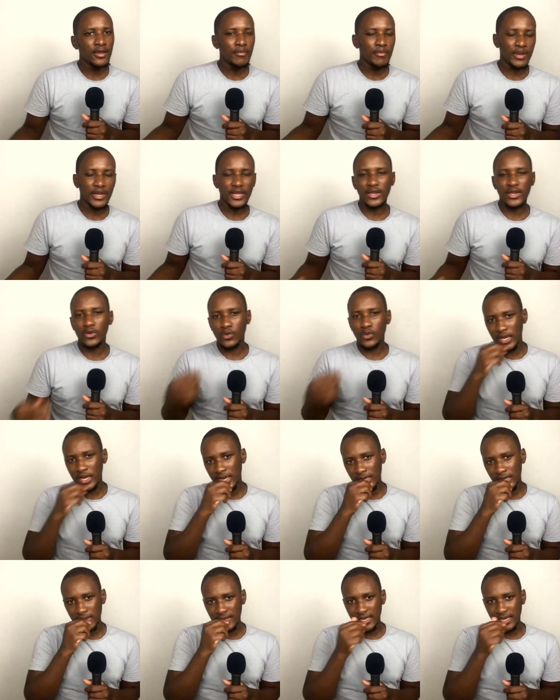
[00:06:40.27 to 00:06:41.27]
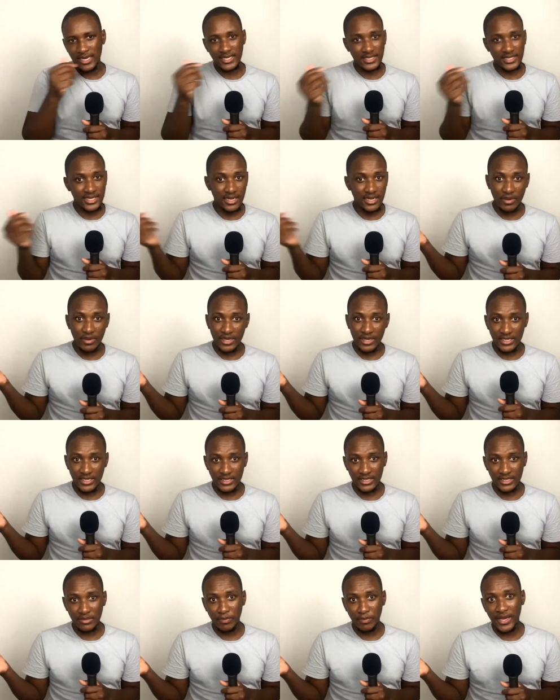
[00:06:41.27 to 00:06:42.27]
played well in the last game
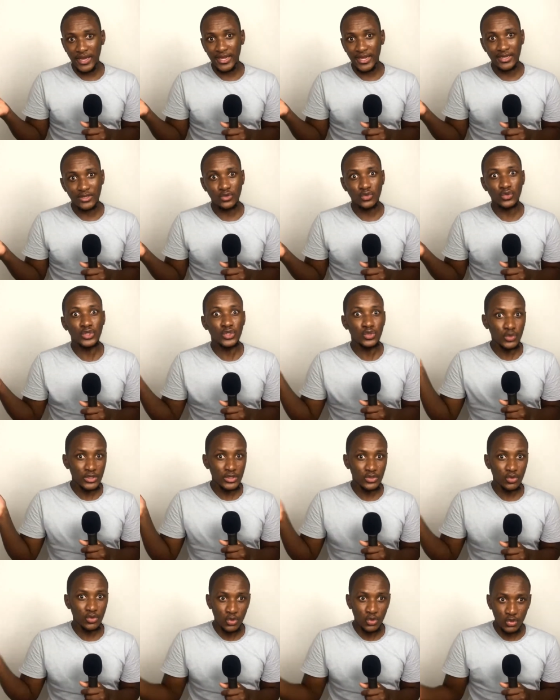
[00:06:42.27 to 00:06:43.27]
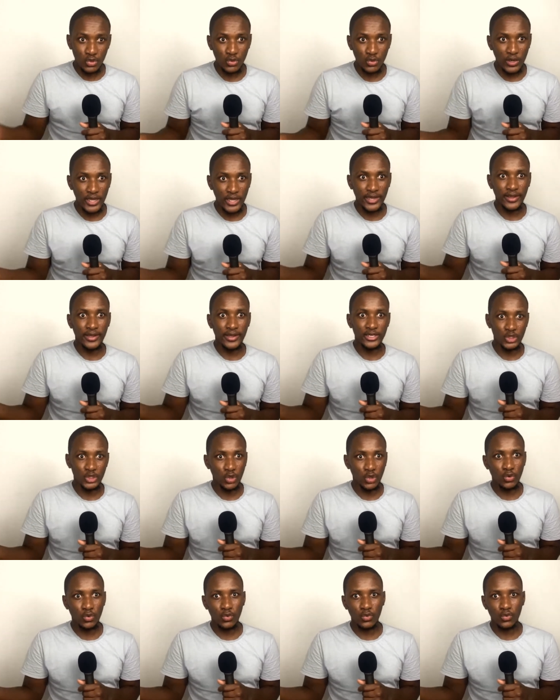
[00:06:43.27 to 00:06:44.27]
against the Pirates which was also like a
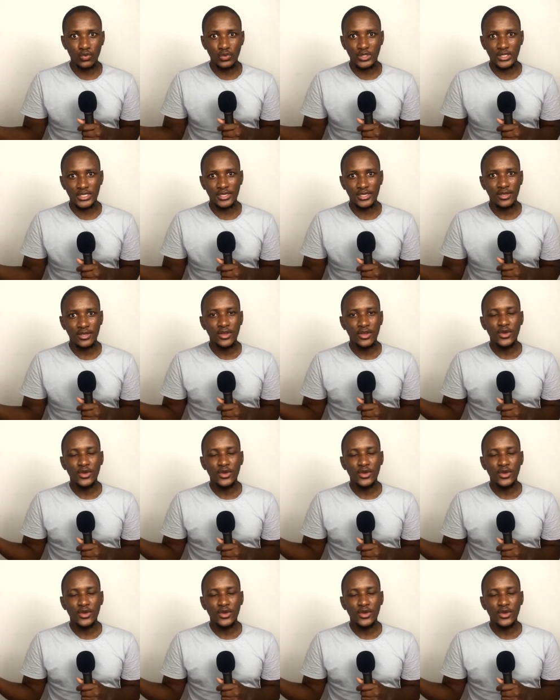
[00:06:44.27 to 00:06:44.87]
shock Uguti